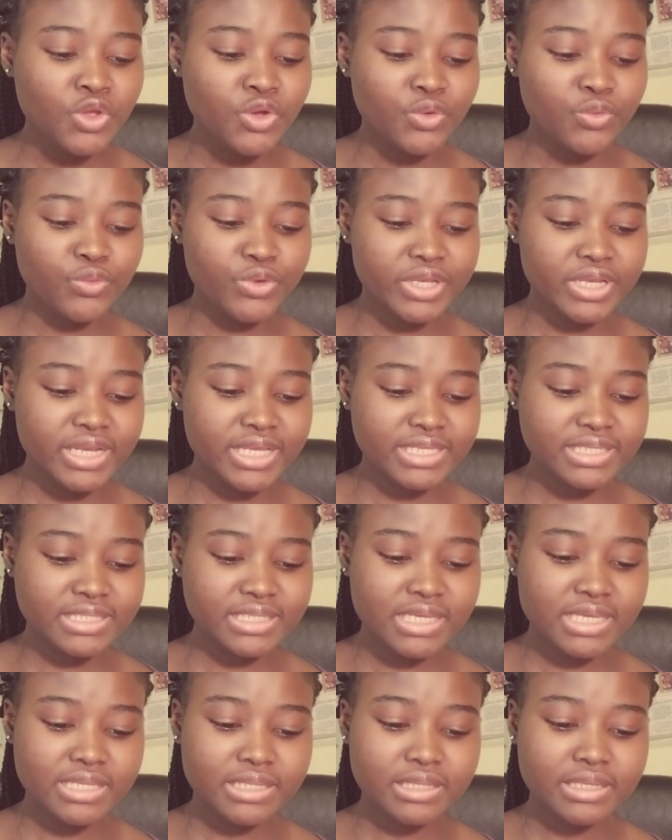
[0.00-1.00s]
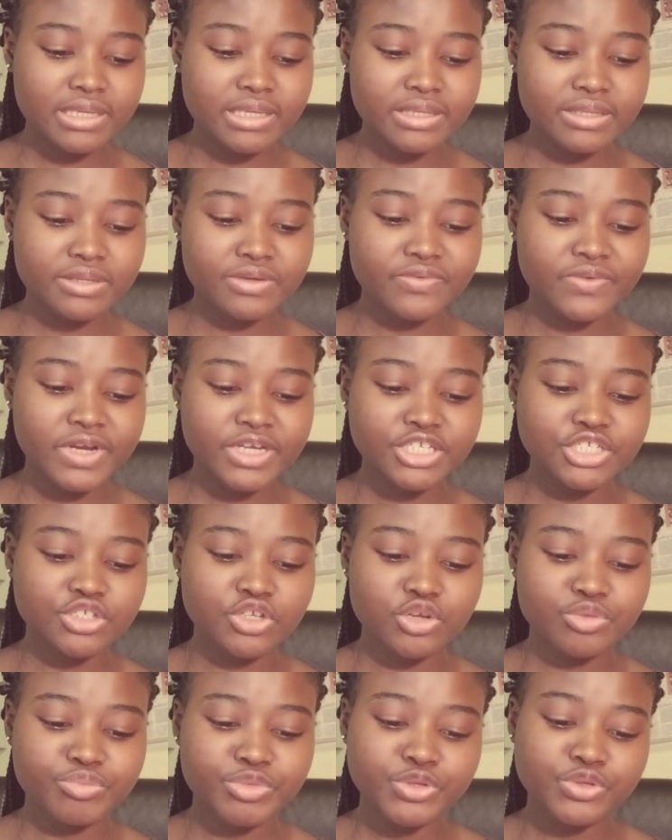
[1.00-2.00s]
Witnessing the
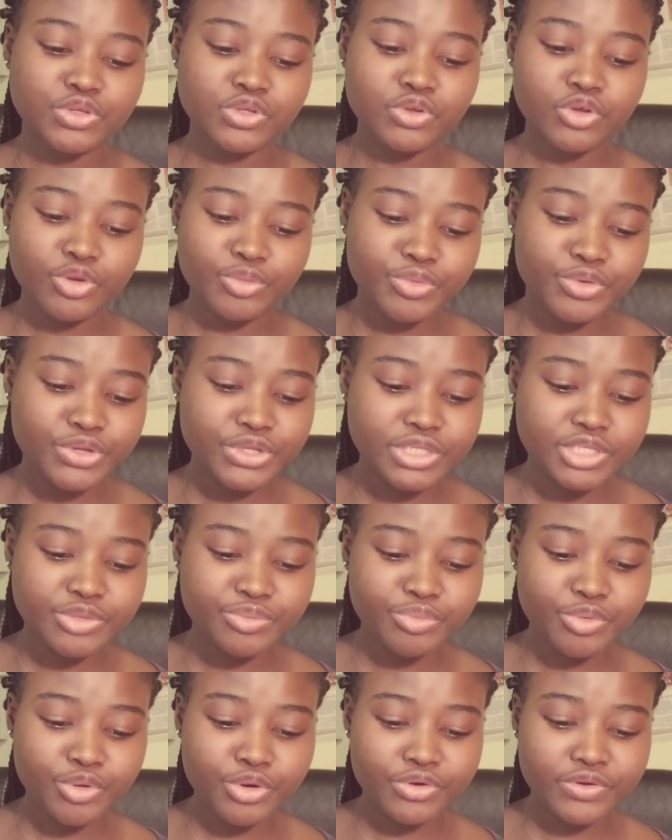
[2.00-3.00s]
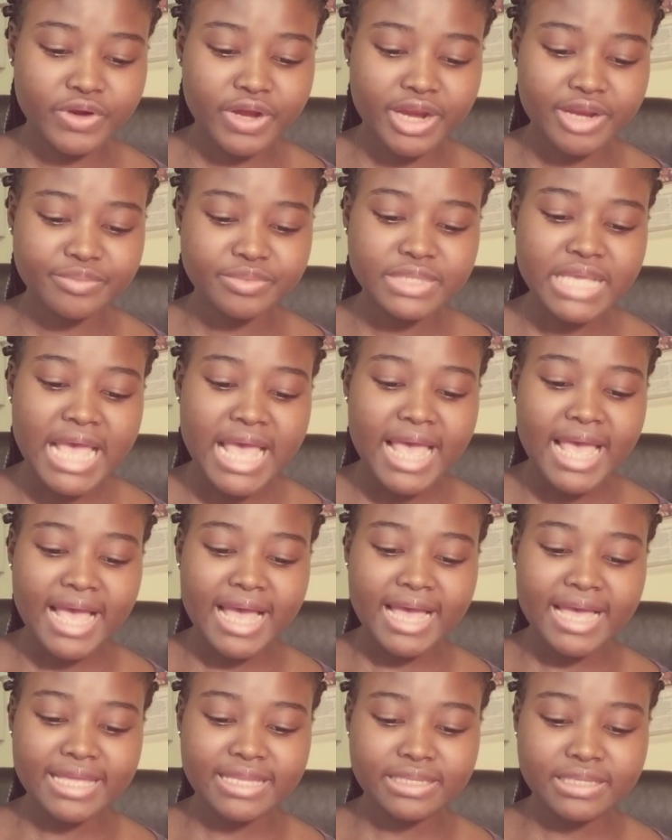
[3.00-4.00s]
interaction between community programs
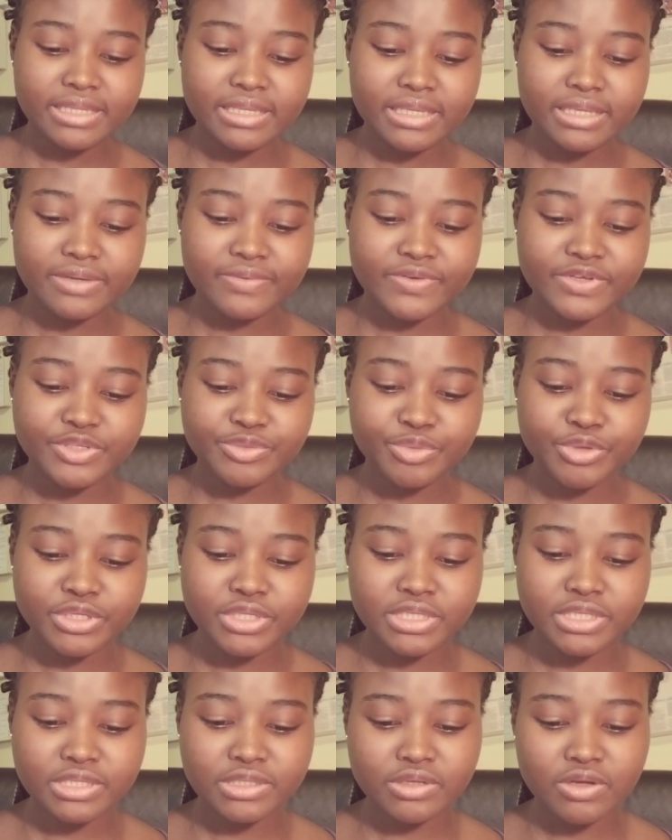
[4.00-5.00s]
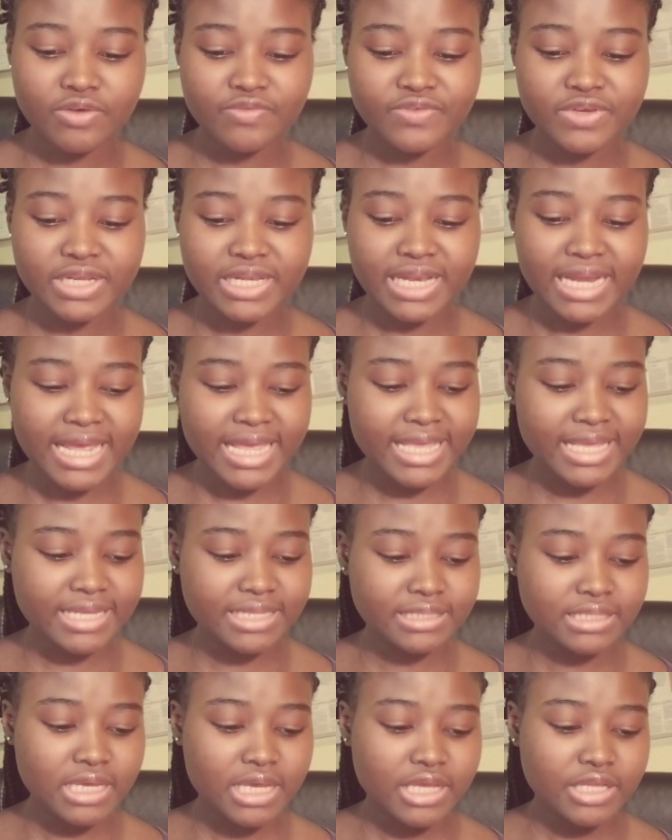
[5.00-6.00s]
and the responses of the
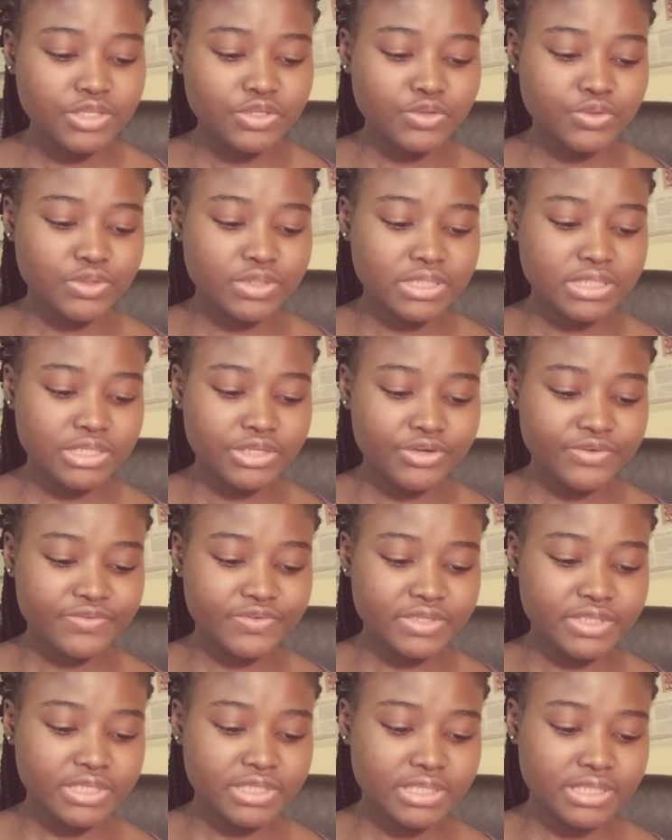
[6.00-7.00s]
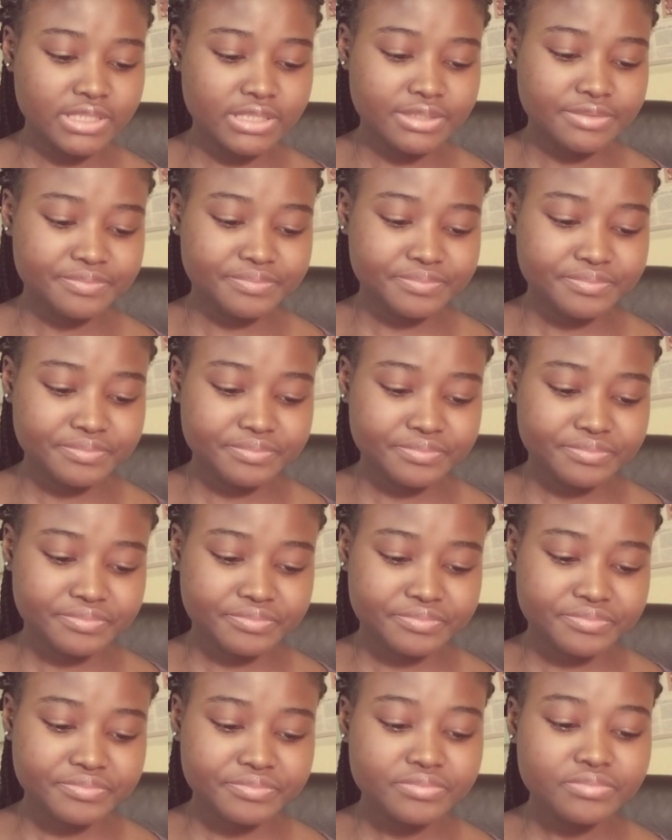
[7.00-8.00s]
client to the services.
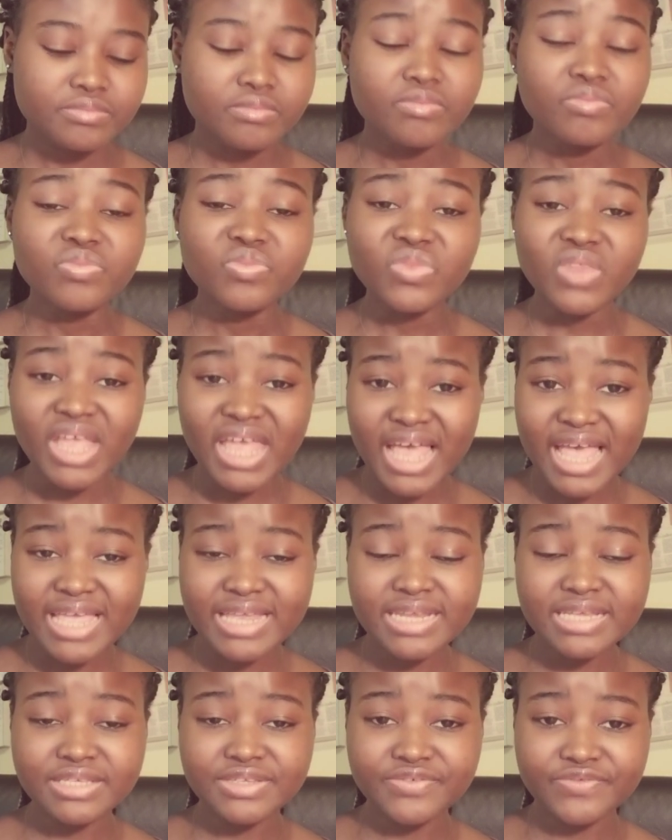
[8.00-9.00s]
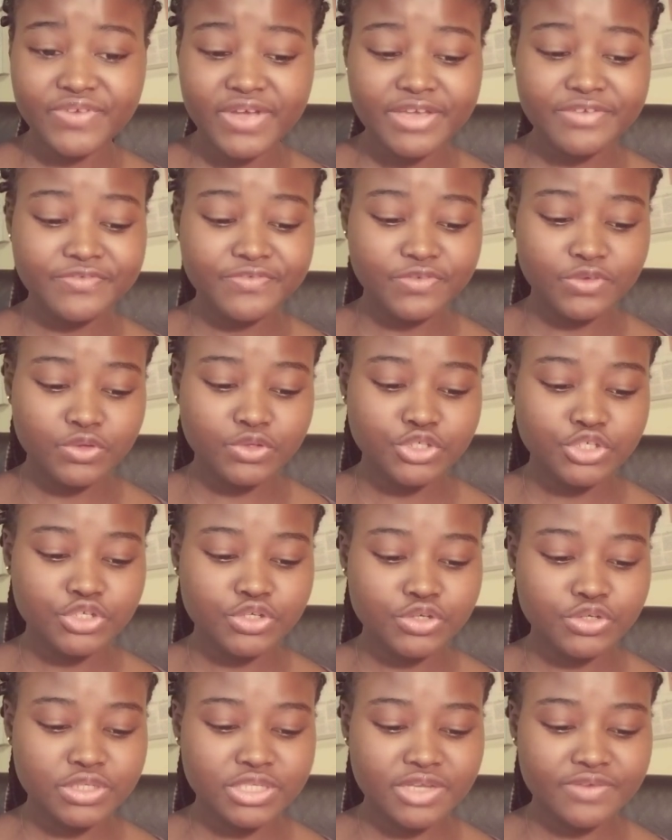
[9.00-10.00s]
Identify
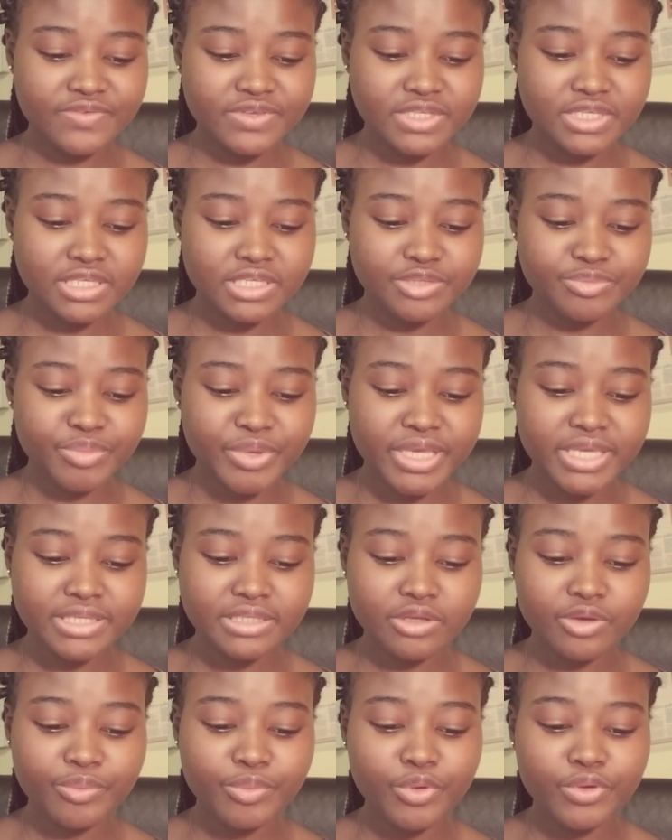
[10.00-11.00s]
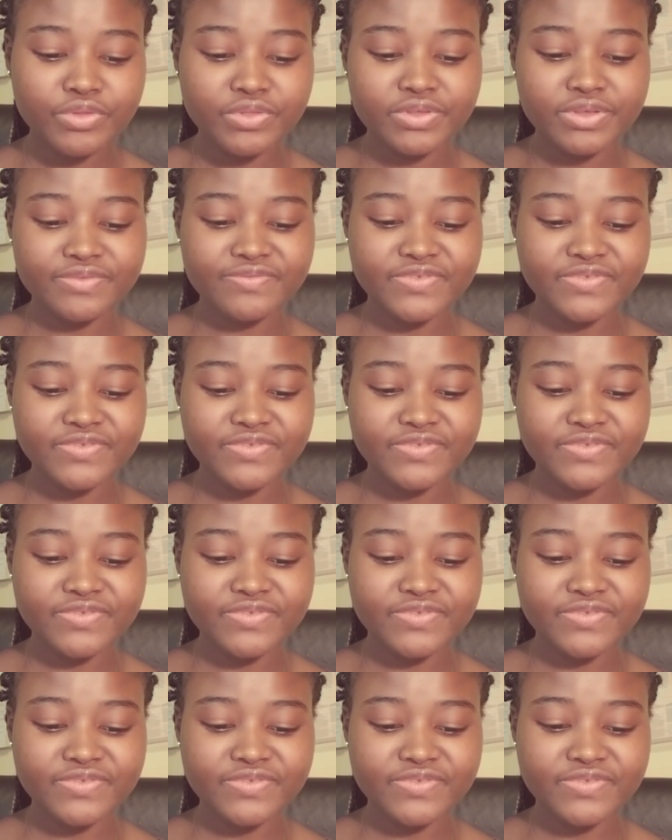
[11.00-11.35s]
future services based upon the